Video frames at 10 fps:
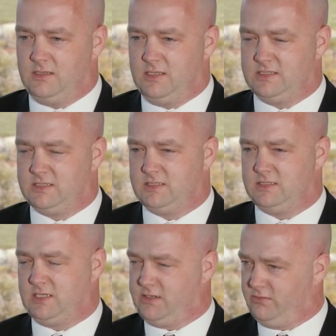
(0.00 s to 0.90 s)
It's
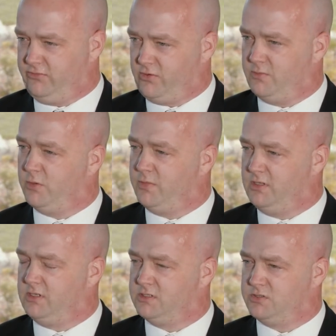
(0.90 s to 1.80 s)
tunneled through our
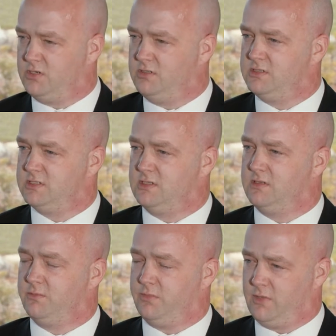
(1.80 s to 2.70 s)
mobility controllers,
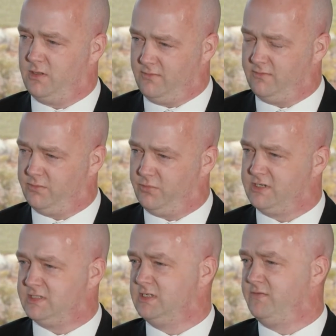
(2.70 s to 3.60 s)
and a pretty
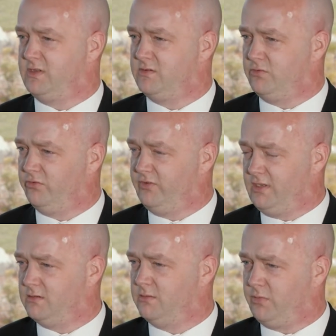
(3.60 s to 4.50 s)
significant rule
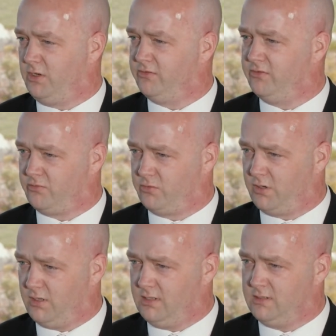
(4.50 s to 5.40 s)
set and policies are
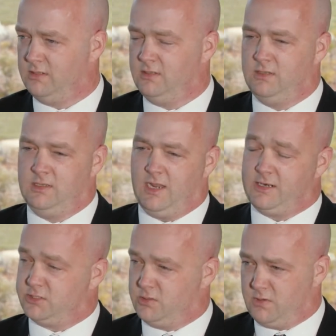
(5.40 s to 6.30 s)
applied.
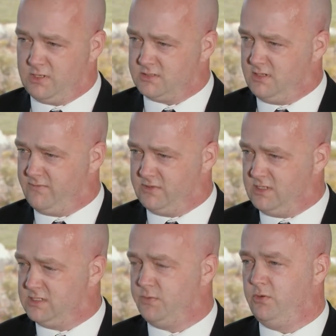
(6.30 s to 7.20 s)
Added to Onyx on every
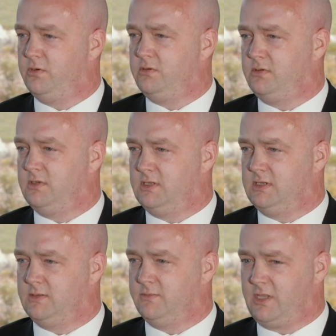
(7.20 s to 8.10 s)
edge port.
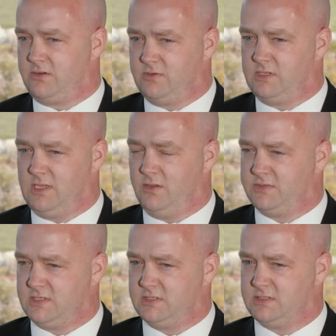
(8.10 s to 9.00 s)
That really
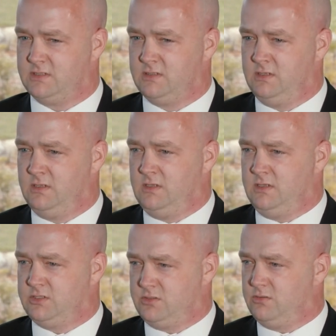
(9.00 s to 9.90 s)
helps us
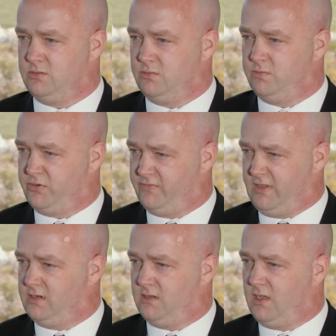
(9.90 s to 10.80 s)
to
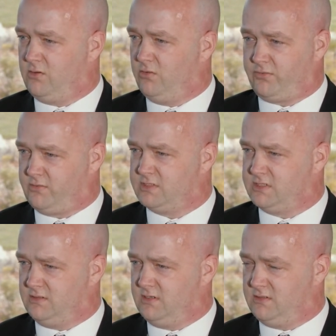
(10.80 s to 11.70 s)
prevent unauthorized
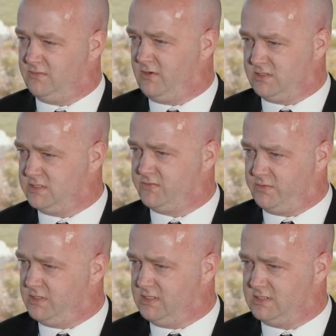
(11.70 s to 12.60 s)
devices
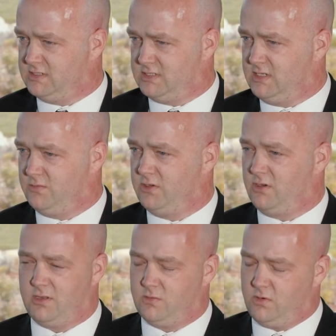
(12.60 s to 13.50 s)
from connection to the network,
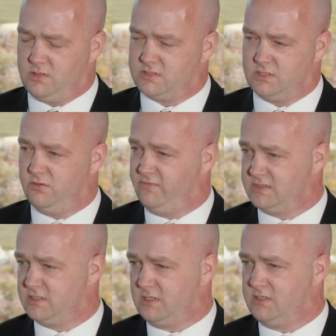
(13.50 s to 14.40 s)
either wirelessly or
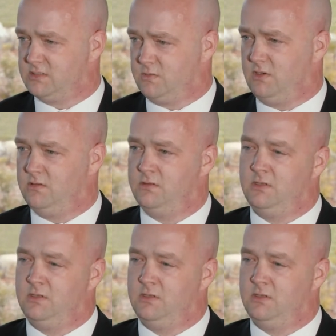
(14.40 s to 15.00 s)
physically as well,